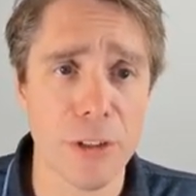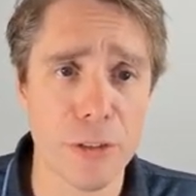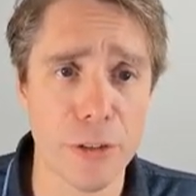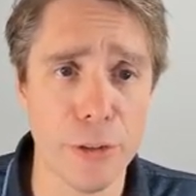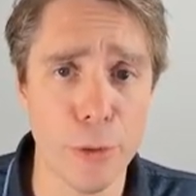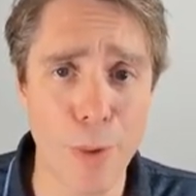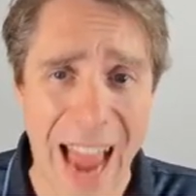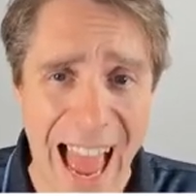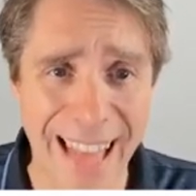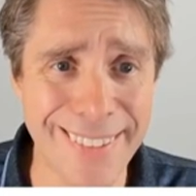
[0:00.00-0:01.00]
to
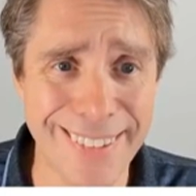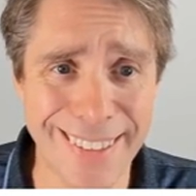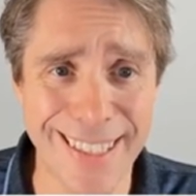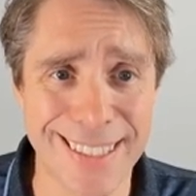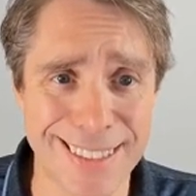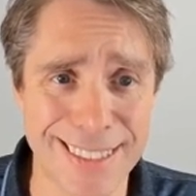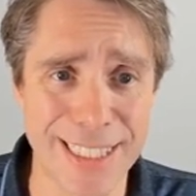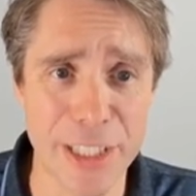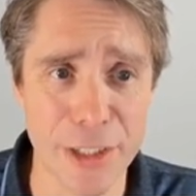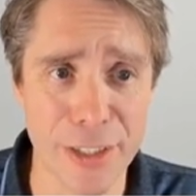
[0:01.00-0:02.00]
add things to
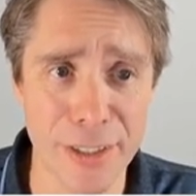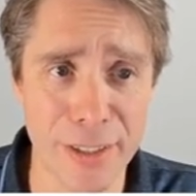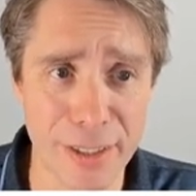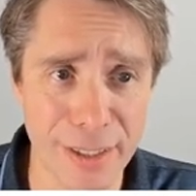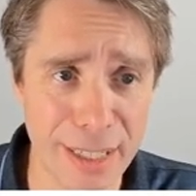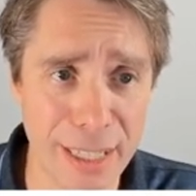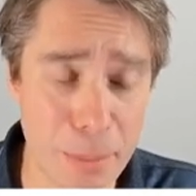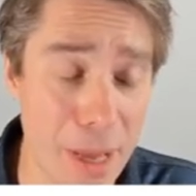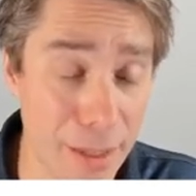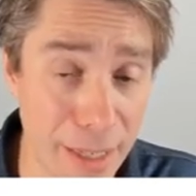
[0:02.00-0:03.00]
your
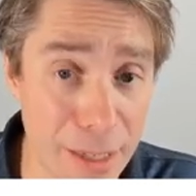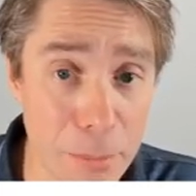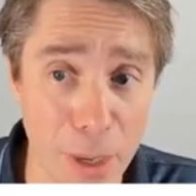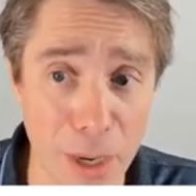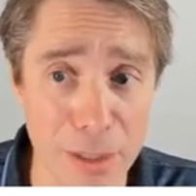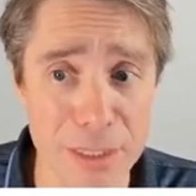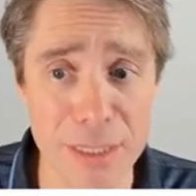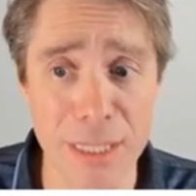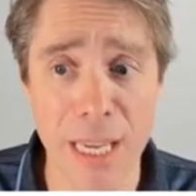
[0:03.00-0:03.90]
email inbox.